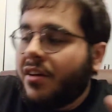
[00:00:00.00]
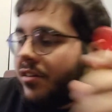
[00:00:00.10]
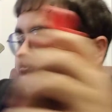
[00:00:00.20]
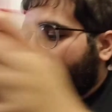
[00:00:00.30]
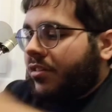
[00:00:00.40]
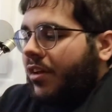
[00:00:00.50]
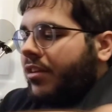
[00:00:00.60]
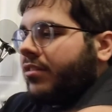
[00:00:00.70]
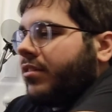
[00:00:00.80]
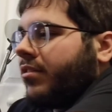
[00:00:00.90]
Just the
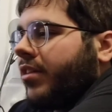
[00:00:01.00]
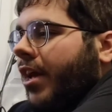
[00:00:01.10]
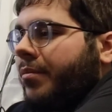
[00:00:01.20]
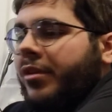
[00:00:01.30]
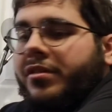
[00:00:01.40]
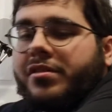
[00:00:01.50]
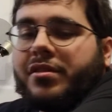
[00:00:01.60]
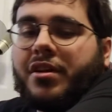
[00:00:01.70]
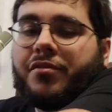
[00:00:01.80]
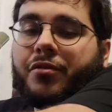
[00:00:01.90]
tiniest little dab, and this is
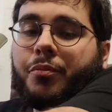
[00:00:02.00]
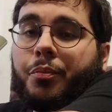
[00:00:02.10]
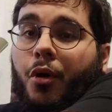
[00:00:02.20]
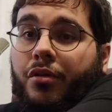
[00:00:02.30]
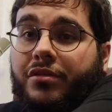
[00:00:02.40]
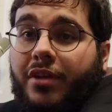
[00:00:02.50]
enough for both